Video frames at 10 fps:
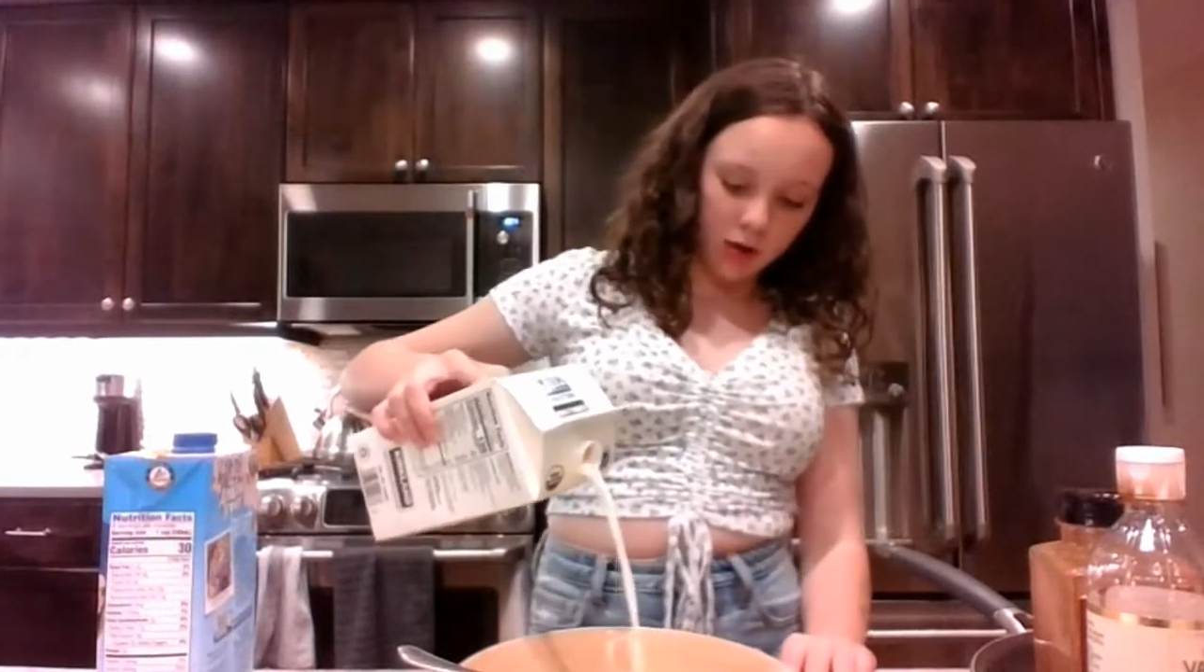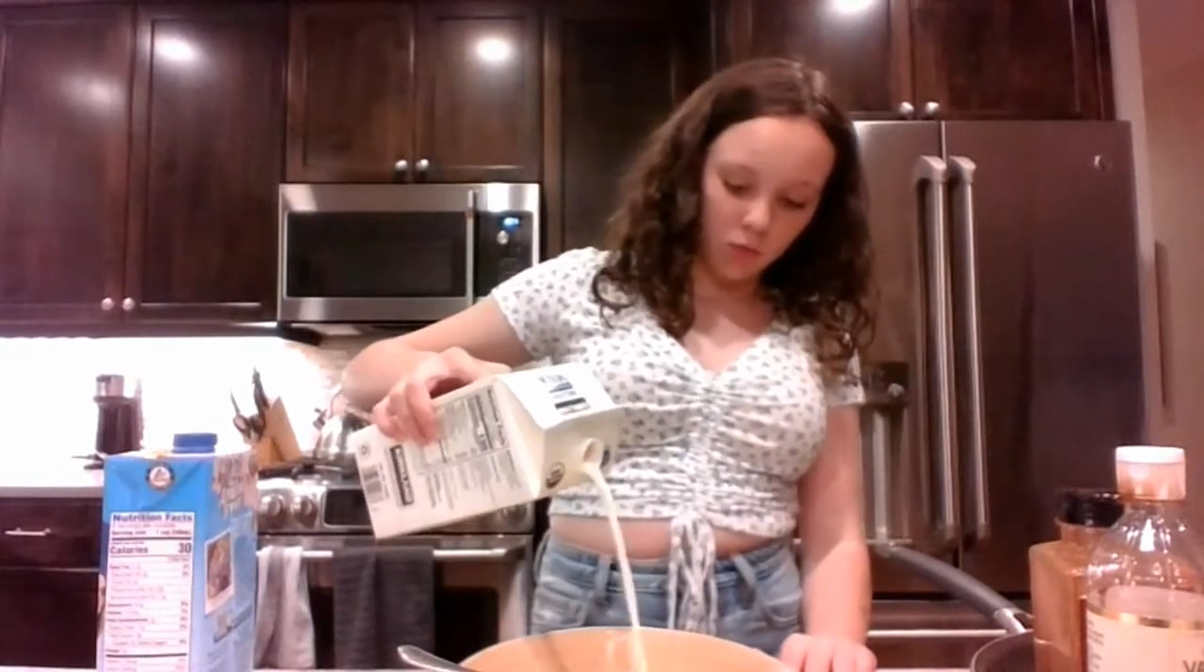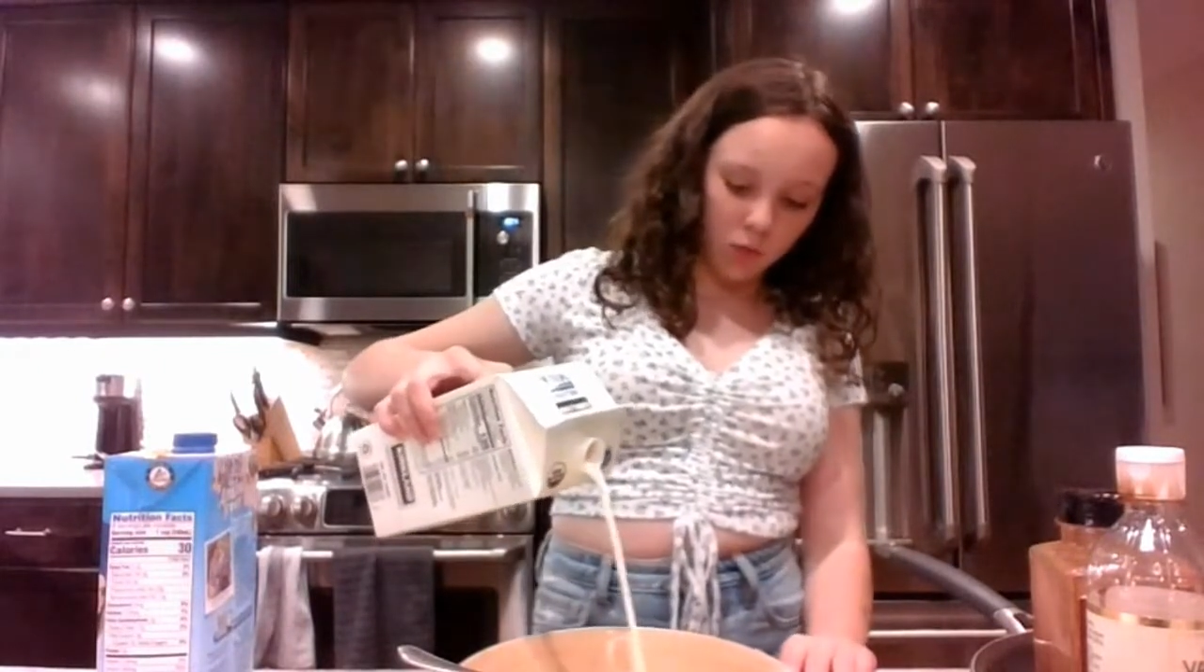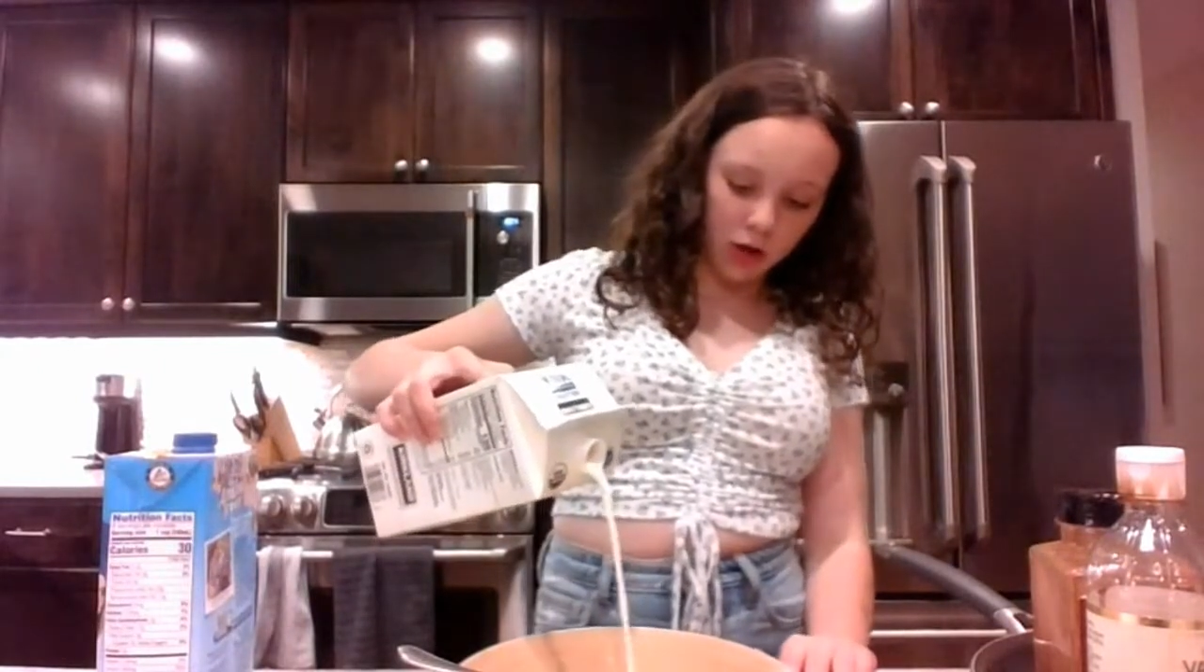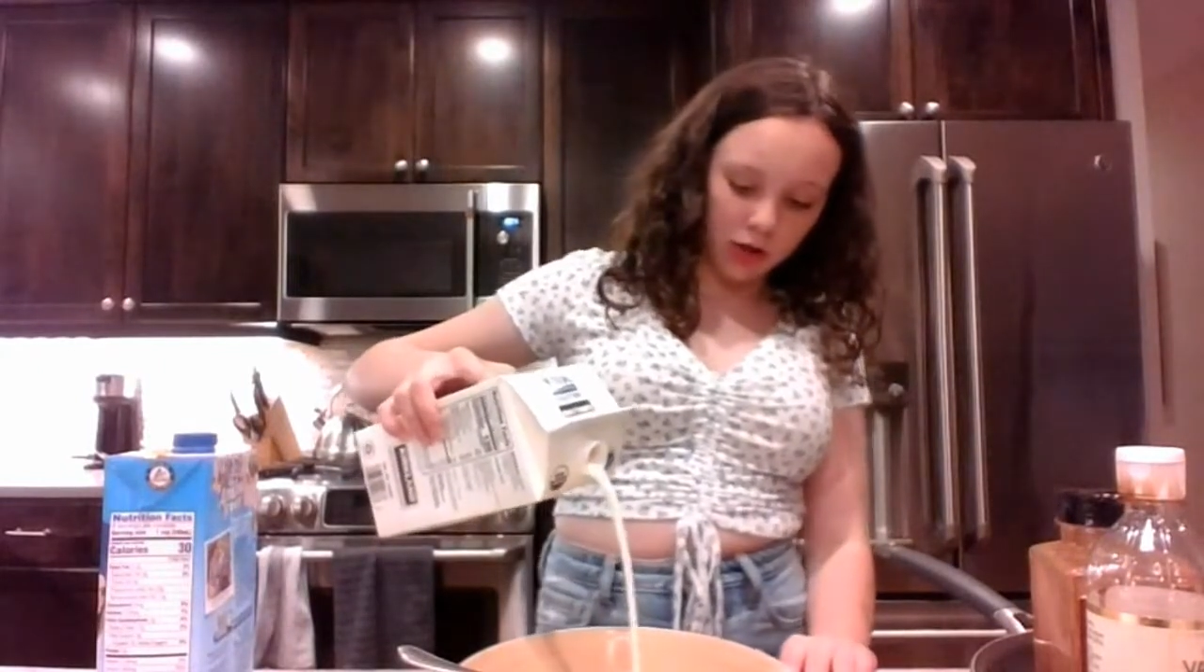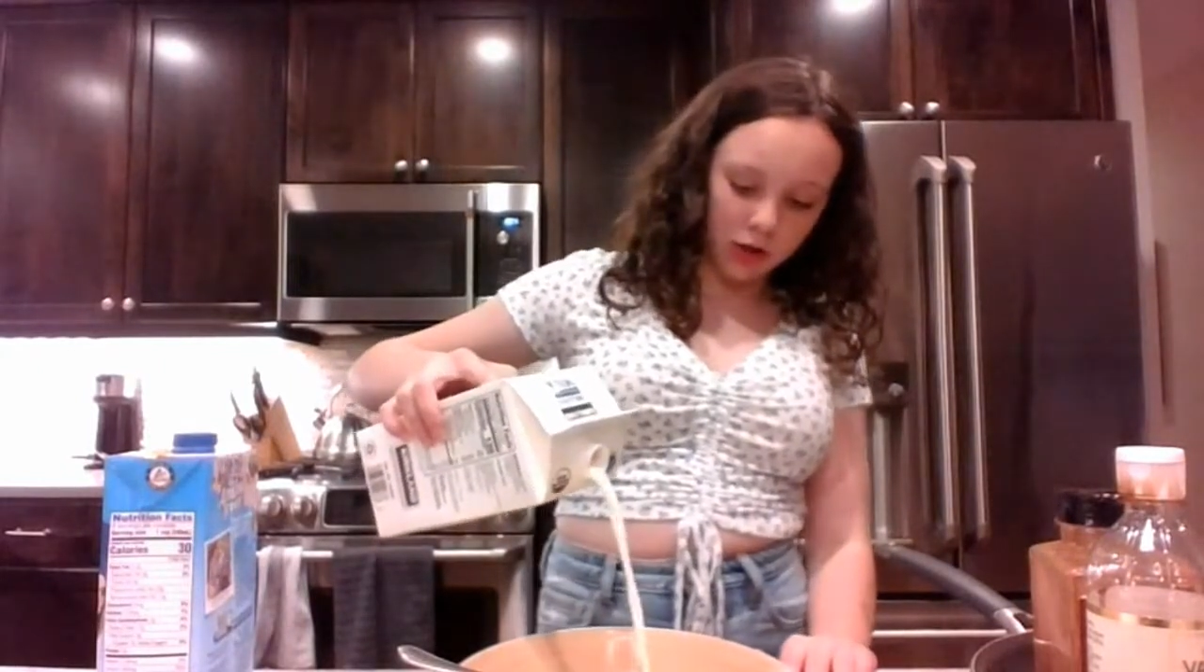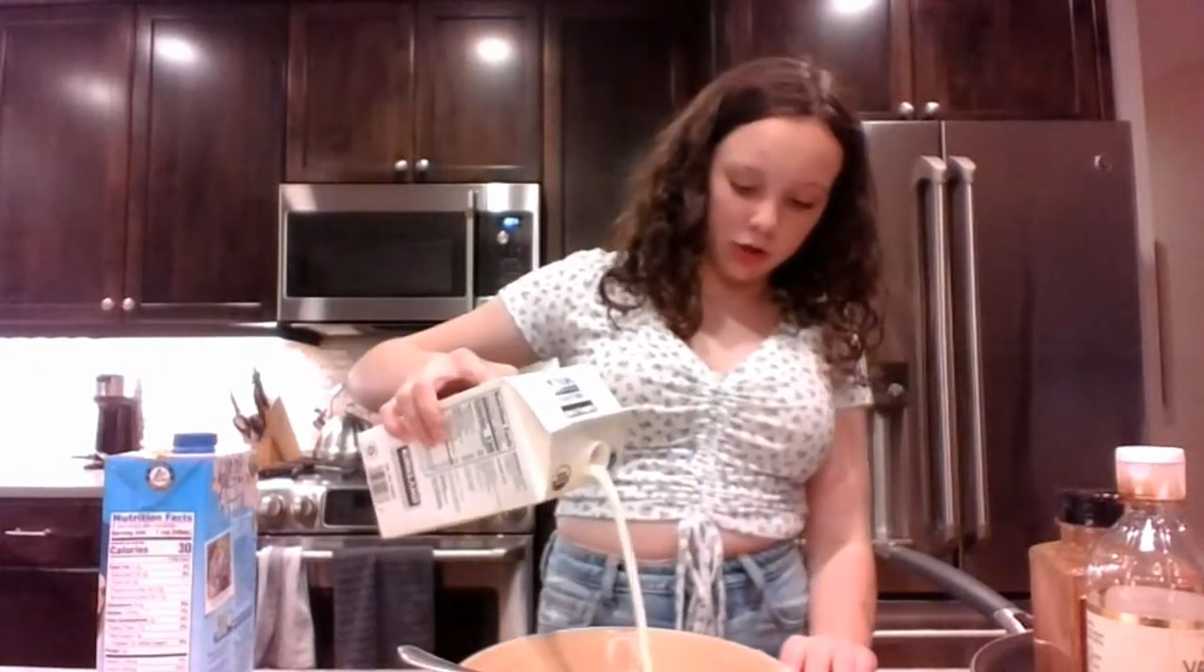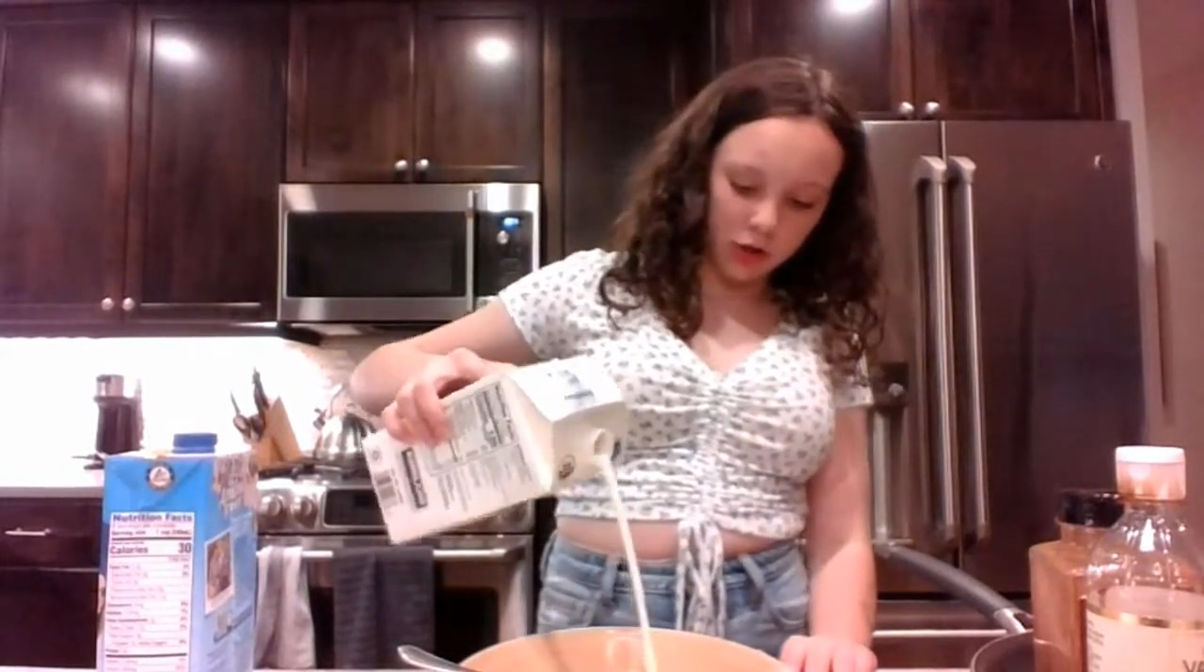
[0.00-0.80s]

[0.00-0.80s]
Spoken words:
1,